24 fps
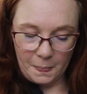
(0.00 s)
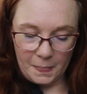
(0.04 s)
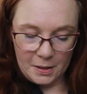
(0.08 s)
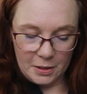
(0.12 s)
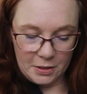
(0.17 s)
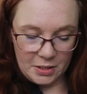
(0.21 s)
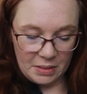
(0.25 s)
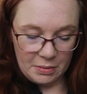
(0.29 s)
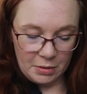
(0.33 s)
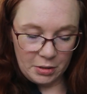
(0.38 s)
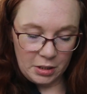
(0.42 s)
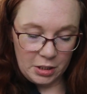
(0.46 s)

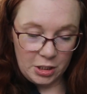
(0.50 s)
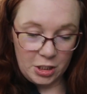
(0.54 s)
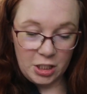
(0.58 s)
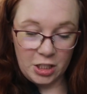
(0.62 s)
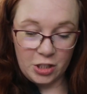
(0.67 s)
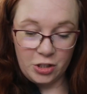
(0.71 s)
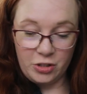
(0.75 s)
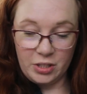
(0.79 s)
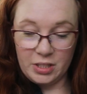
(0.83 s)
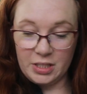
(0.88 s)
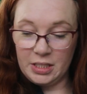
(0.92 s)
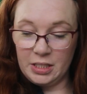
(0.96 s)
So I'm not going to
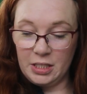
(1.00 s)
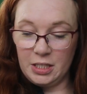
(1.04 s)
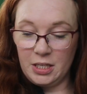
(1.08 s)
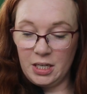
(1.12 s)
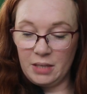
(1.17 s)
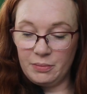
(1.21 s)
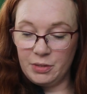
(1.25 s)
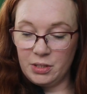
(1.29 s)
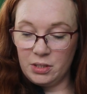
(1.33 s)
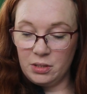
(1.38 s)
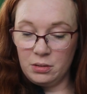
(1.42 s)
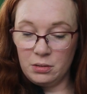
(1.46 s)
touch this
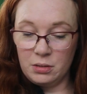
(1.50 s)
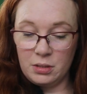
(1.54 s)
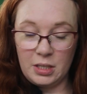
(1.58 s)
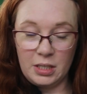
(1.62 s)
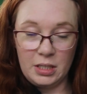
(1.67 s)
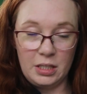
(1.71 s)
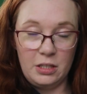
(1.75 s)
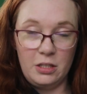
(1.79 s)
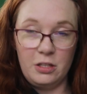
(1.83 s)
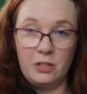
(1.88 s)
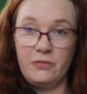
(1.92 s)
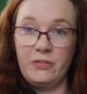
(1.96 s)
anytime soon. I
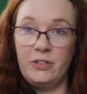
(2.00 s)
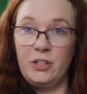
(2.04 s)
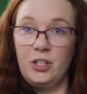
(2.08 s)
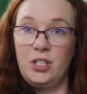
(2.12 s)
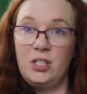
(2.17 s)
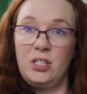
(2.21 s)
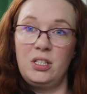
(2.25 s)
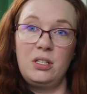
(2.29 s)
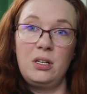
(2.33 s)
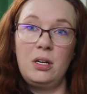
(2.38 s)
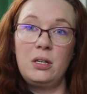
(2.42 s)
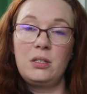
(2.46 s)
need to finish the
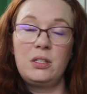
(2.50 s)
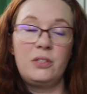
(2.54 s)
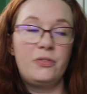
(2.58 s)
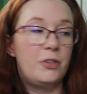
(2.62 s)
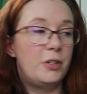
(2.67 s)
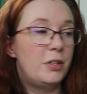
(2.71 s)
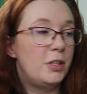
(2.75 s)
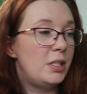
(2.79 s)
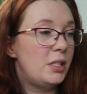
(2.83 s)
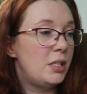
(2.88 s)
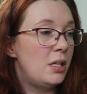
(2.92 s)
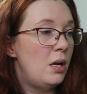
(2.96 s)
socks
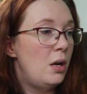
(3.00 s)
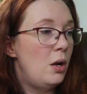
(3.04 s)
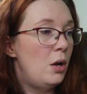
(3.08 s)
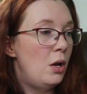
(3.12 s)
first,